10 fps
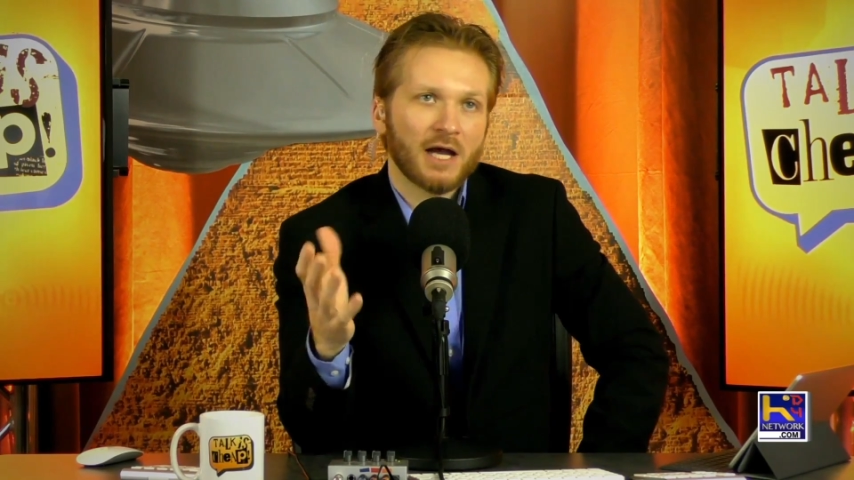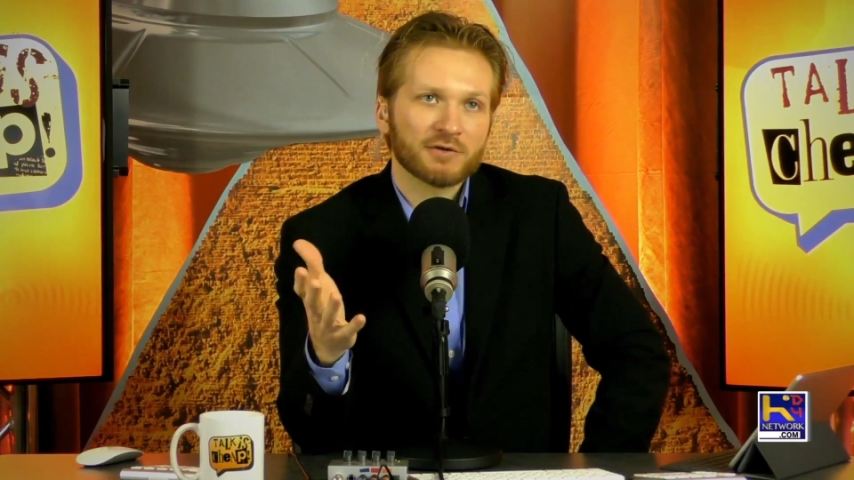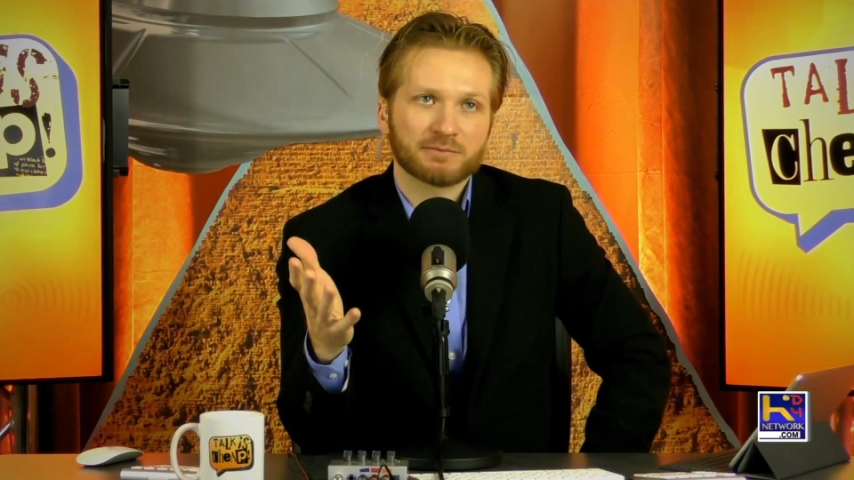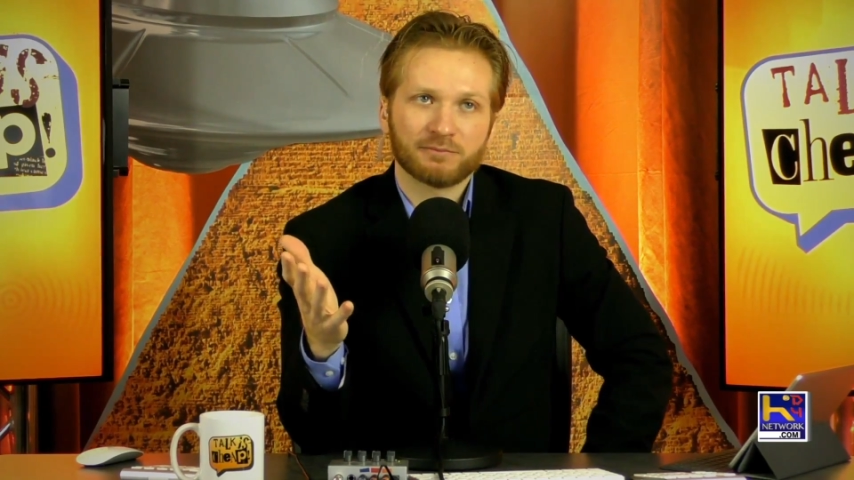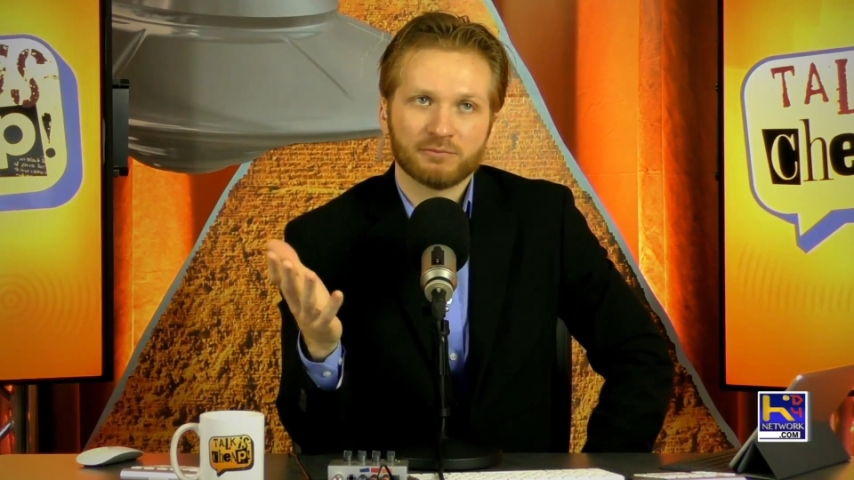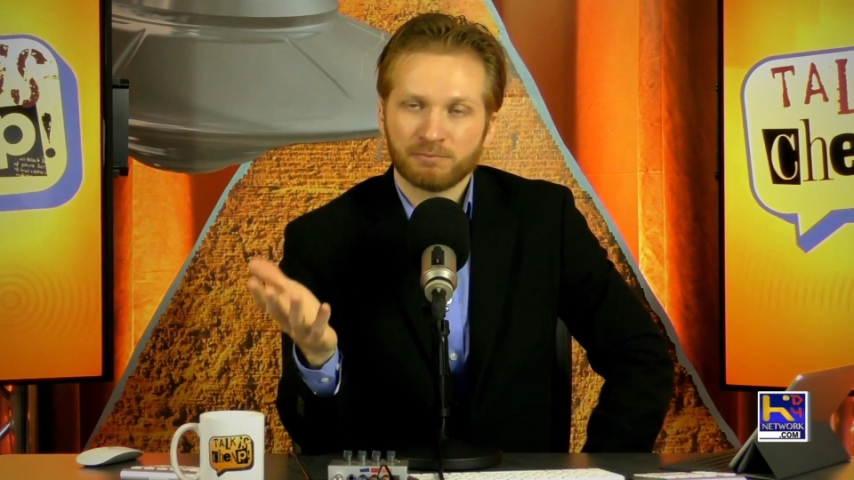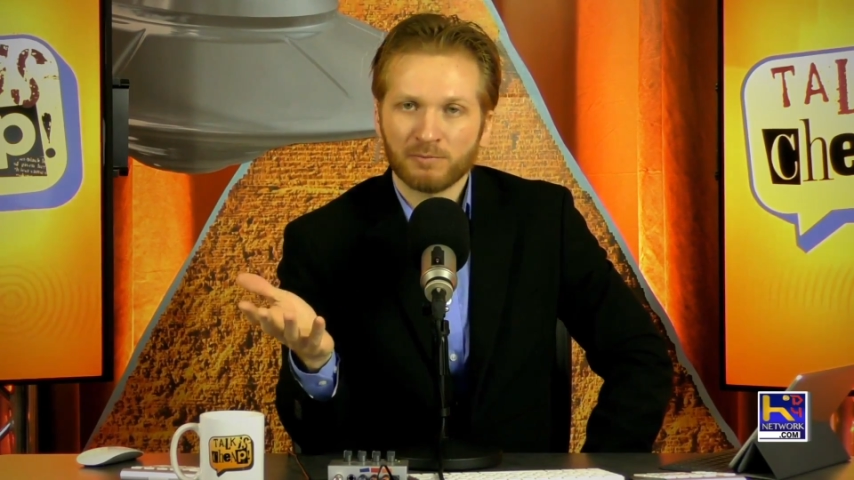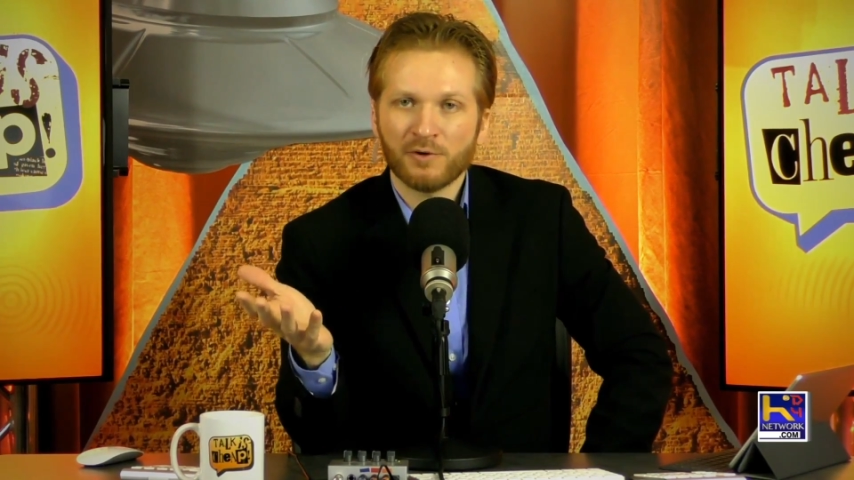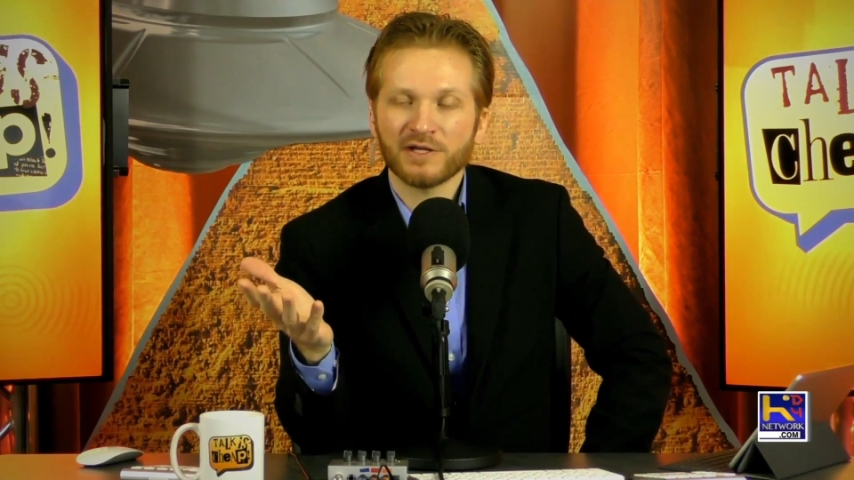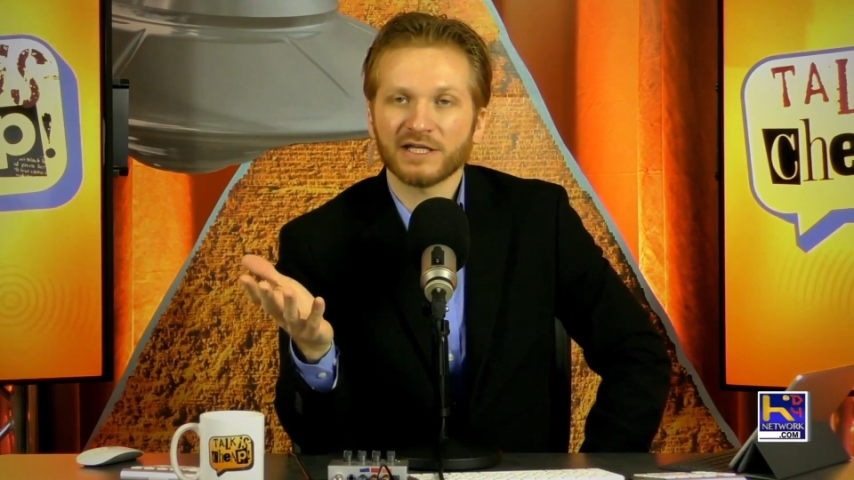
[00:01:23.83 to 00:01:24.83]
I was
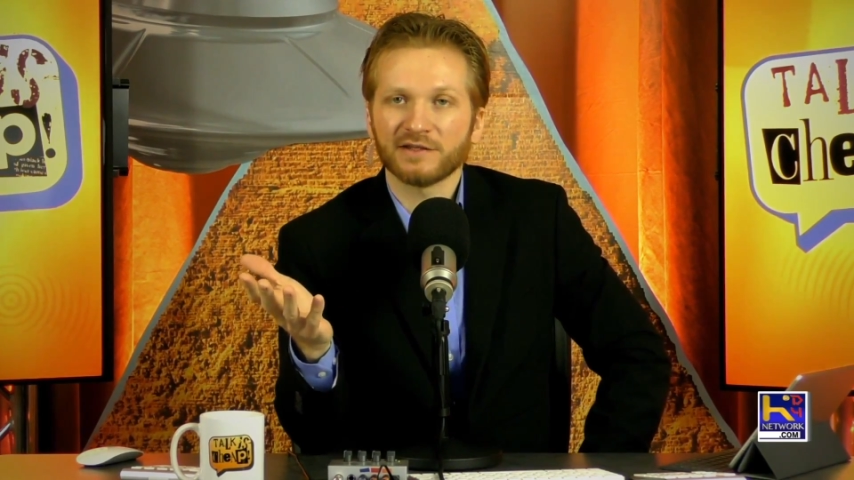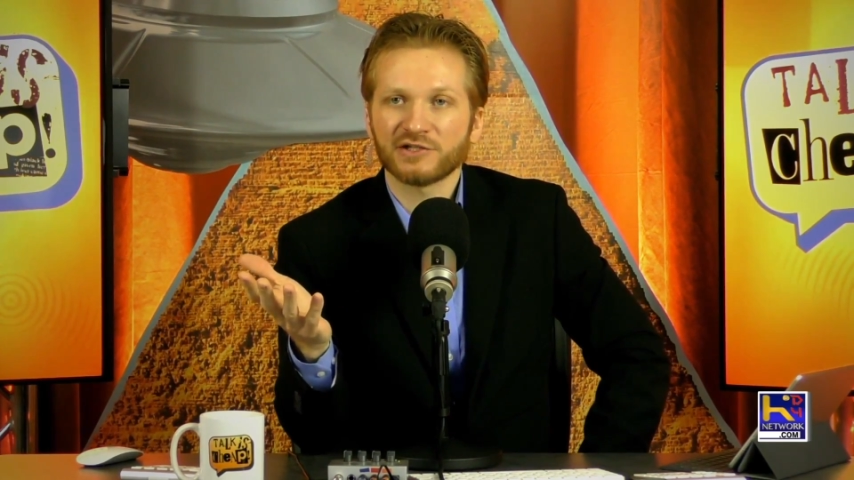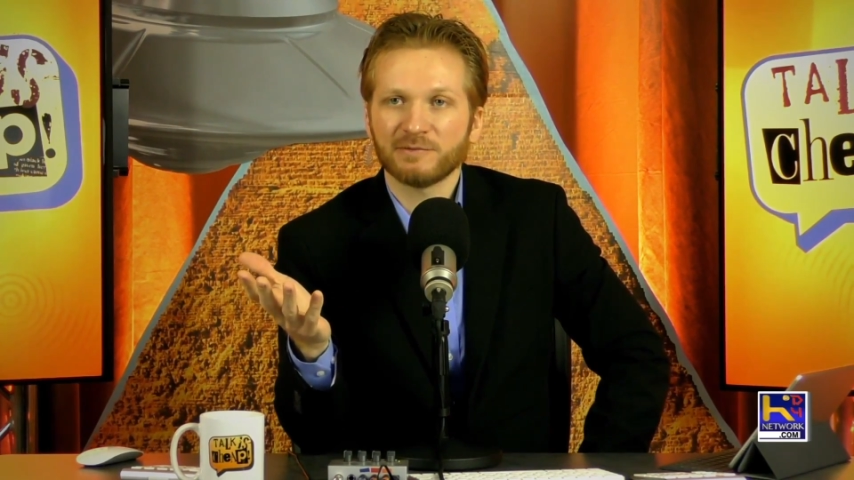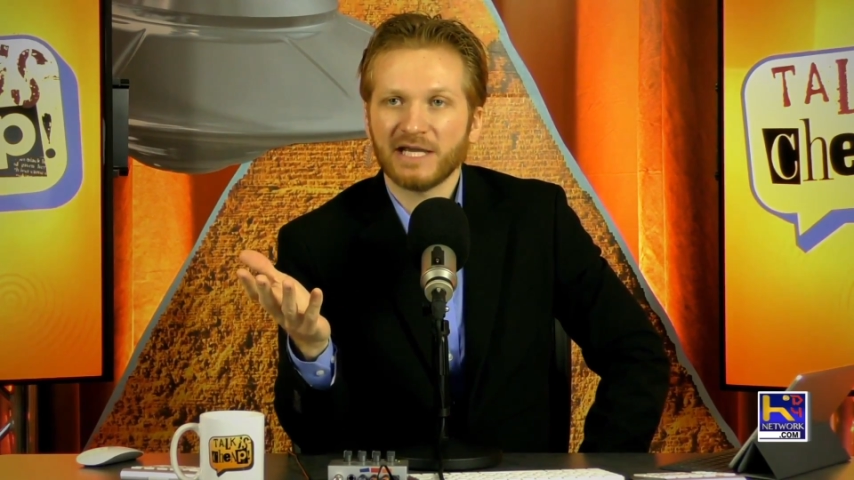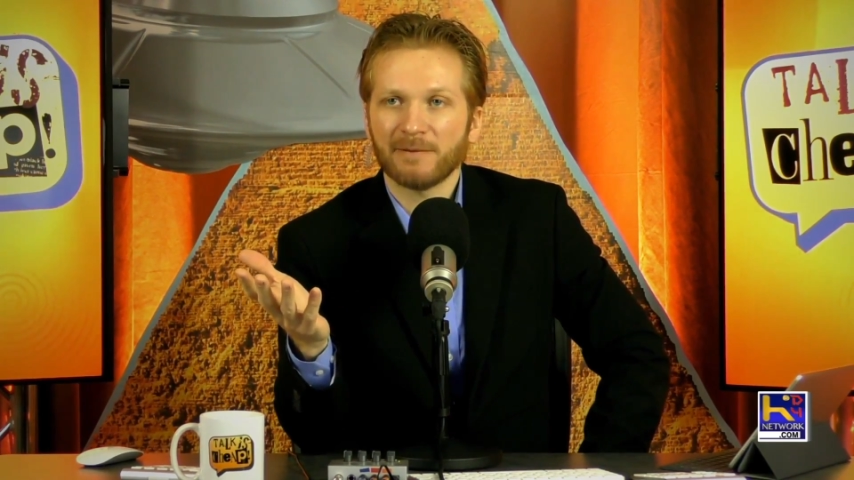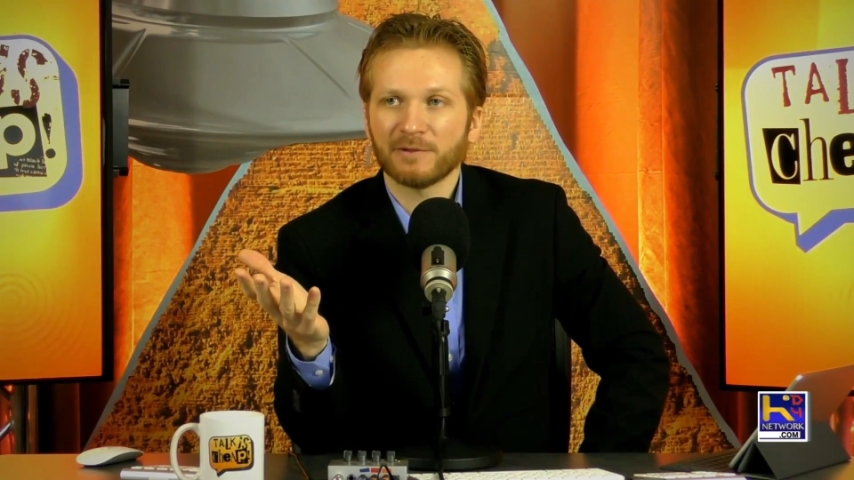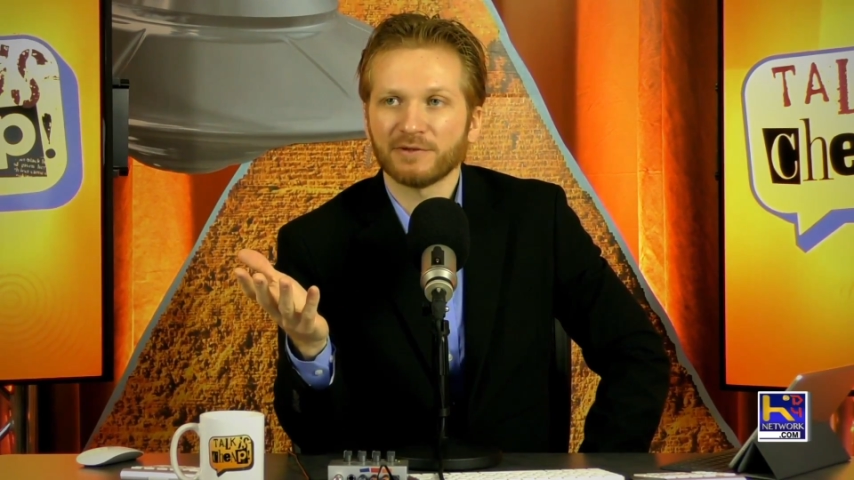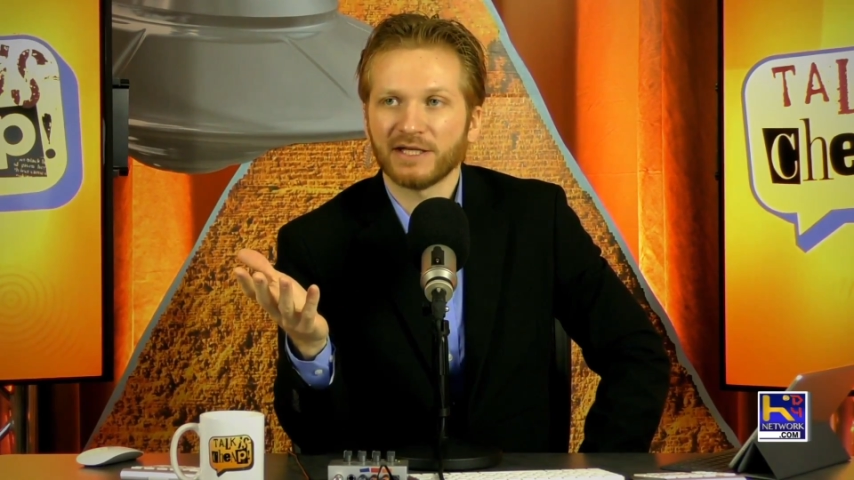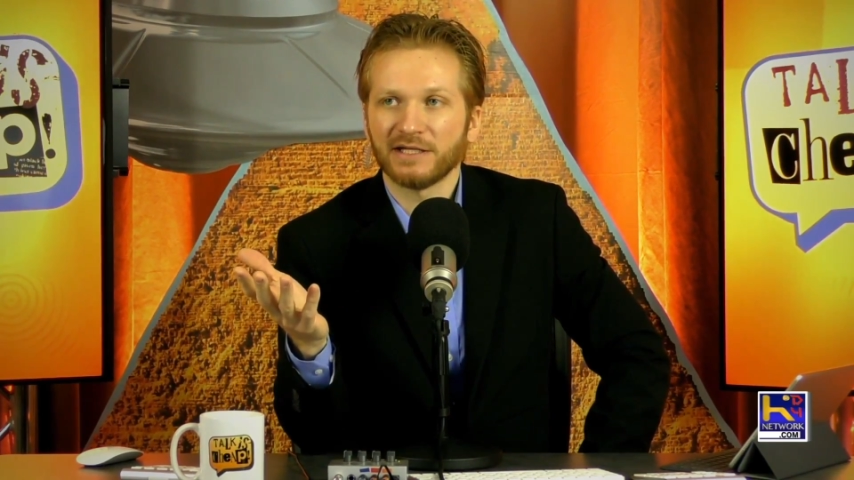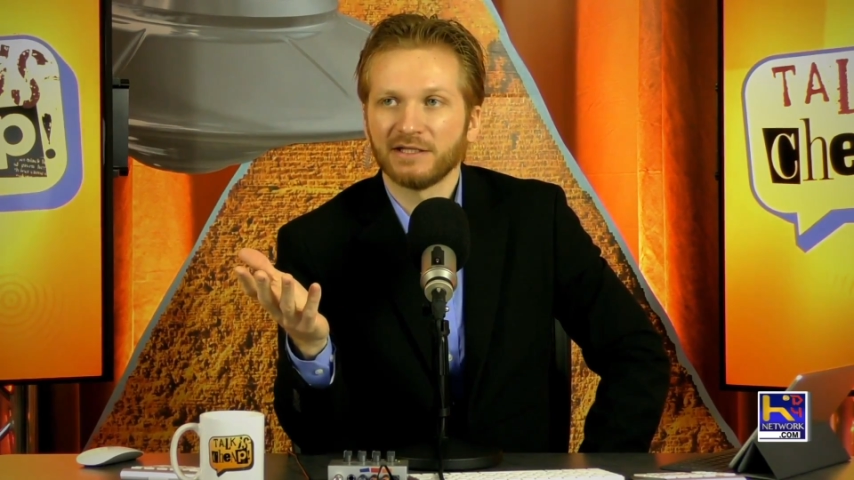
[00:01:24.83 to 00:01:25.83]
promoting it, they should be happy
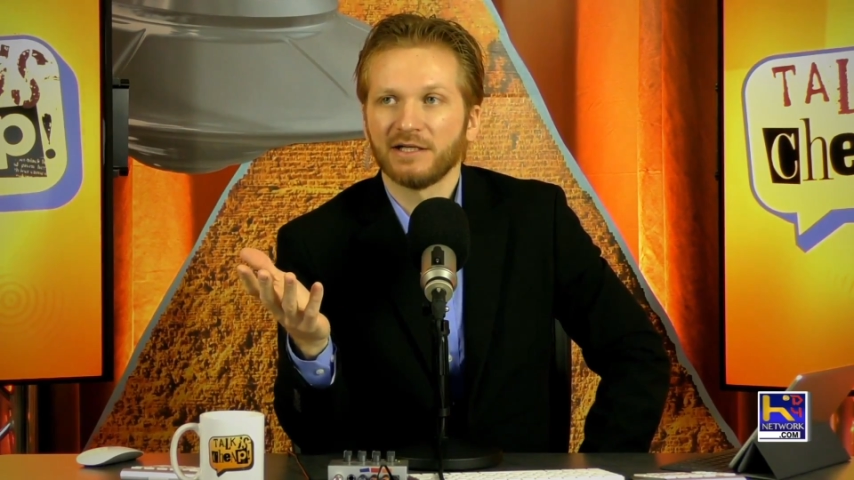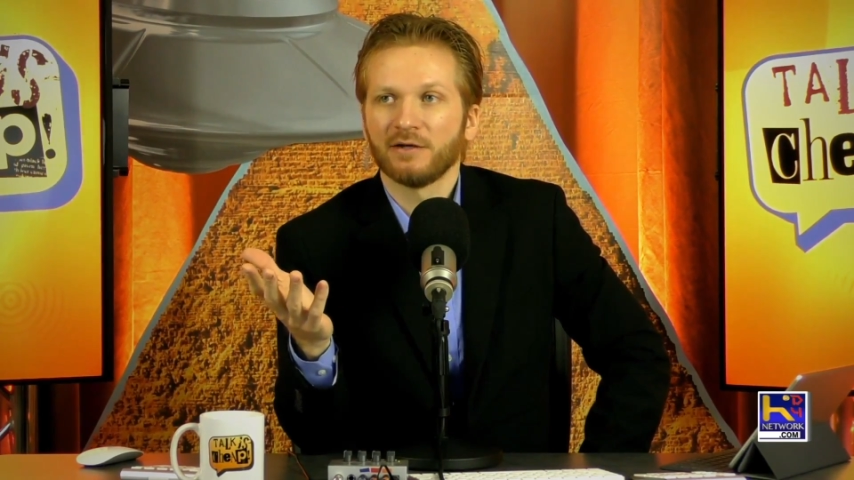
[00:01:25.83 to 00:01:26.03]
with that.